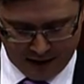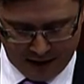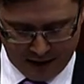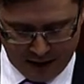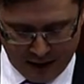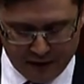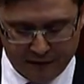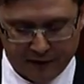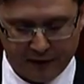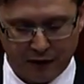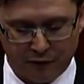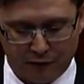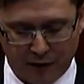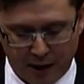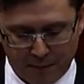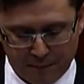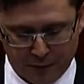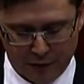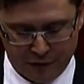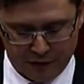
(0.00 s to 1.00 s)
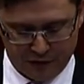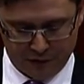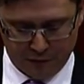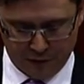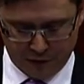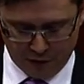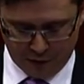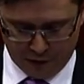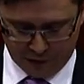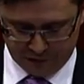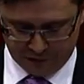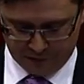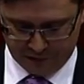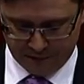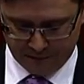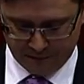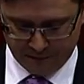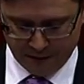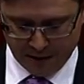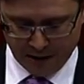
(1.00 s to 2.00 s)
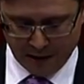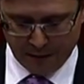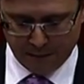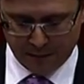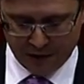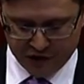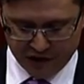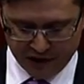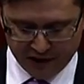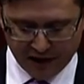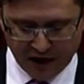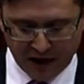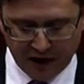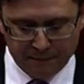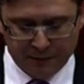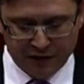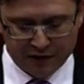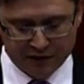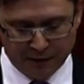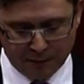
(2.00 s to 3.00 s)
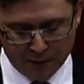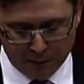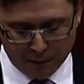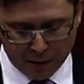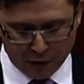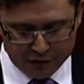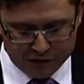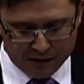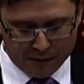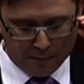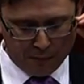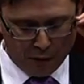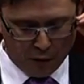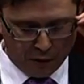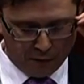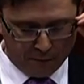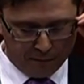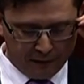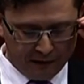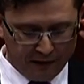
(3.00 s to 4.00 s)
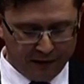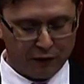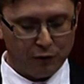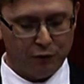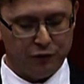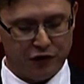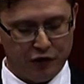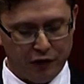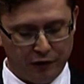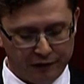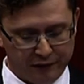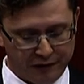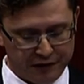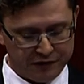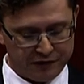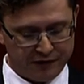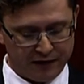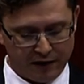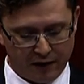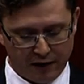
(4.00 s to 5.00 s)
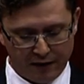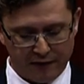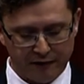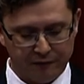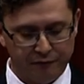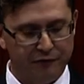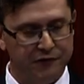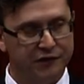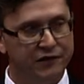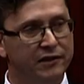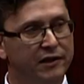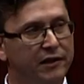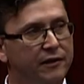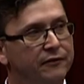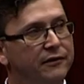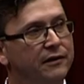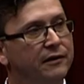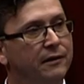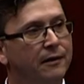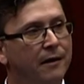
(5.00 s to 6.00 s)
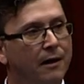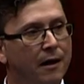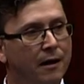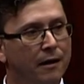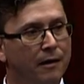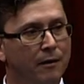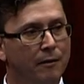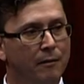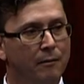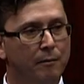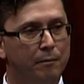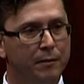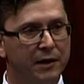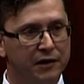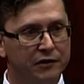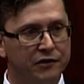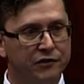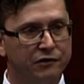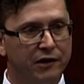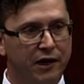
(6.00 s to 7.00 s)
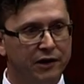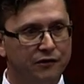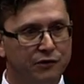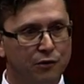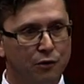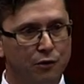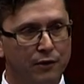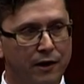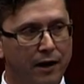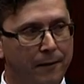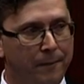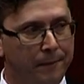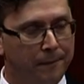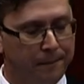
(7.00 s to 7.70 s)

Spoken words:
even at great personal cost. But she gave me some of the most important political tutelage that I've ever received. Be a straight talker.